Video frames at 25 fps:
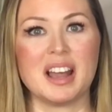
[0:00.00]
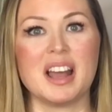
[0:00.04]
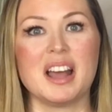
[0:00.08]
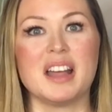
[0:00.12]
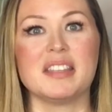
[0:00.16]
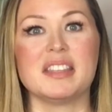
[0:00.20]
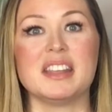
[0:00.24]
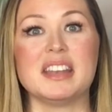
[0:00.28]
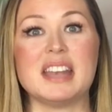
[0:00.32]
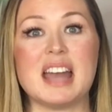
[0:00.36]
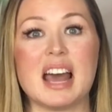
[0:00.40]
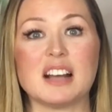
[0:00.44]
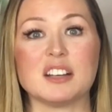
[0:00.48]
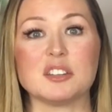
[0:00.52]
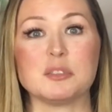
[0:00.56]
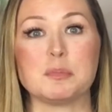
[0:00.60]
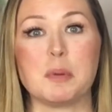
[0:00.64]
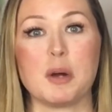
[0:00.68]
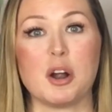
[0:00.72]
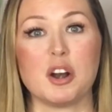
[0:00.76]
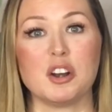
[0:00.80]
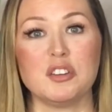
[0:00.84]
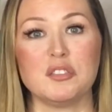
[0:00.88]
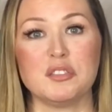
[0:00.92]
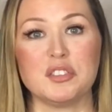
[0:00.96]
The next
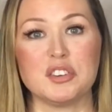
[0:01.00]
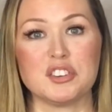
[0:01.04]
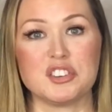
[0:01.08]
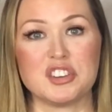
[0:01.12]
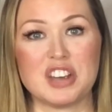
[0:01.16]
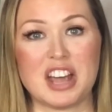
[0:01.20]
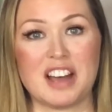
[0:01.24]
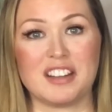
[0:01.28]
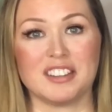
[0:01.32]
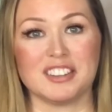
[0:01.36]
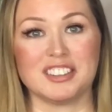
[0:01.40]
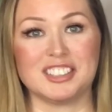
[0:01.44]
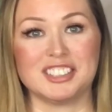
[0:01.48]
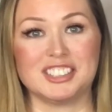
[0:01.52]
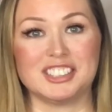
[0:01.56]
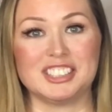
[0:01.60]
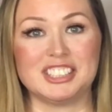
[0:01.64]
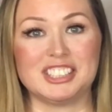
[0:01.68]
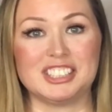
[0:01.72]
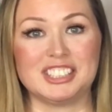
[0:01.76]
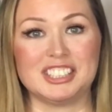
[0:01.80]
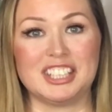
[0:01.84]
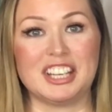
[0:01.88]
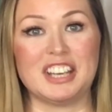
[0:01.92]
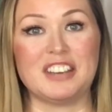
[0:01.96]
part of your
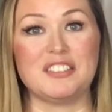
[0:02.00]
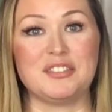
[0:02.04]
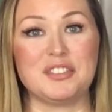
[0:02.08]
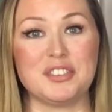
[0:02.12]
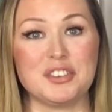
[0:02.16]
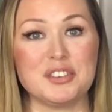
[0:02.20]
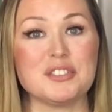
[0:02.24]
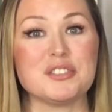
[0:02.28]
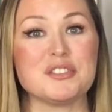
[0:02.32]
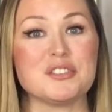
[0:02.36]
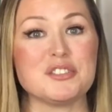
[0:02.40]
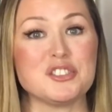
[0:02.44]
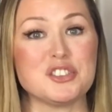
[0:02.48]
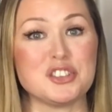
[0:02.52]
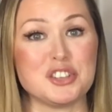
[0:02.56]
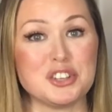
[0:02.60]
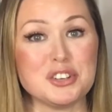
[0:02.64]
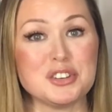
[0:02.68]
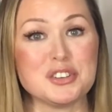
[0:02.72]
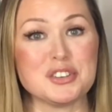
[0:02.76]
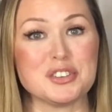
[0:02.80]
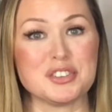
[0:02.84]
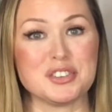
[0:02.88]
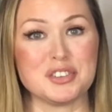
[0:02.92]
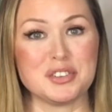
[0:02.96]
challenge, if you
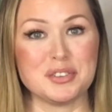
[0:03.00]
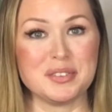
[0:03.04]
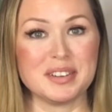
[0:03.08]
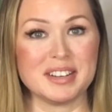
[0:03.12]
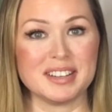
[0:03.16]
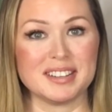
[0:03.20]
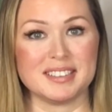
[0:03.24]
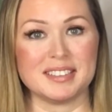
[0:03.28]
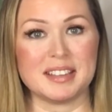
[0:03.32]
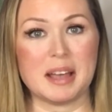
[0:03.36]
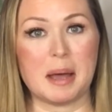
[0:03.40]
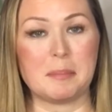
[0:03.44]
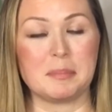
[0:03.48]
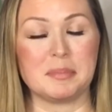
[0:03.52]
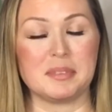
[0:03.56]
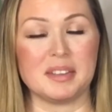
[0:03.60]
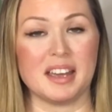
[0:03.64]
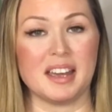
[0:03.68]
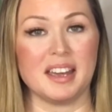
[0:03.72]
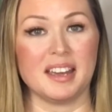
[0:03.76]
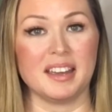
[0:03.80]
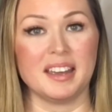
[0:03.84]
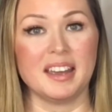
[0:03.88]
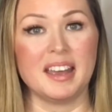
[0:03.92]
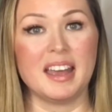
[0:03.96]
choose to accept
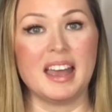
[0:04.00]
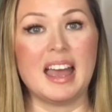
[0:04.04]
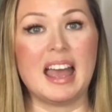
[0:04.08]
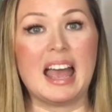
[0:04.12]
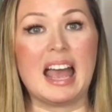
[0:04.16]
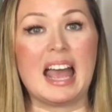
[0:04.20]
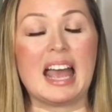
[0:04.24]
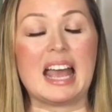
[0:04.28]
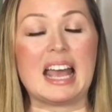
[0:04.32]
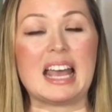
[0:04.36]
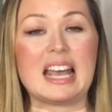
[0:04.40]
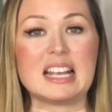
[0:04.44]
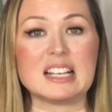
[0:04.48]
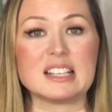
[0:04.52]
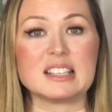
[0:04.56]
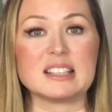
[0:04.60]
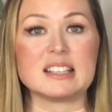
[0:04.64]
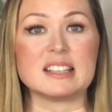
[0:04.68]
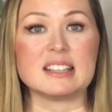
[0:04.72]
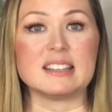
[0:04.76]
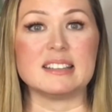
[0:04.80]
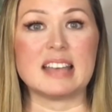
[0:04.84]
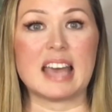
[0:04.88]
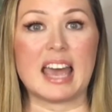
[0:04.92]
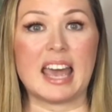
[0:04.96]
it, is
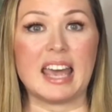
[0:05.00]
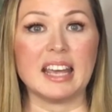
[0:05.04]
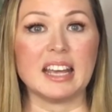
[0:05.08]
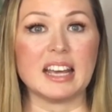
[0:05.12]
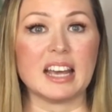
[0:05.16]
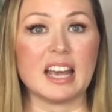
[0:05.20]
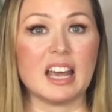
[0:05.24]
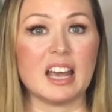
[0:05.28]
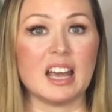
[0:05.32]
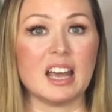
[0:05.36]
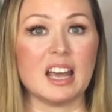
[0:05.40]
to take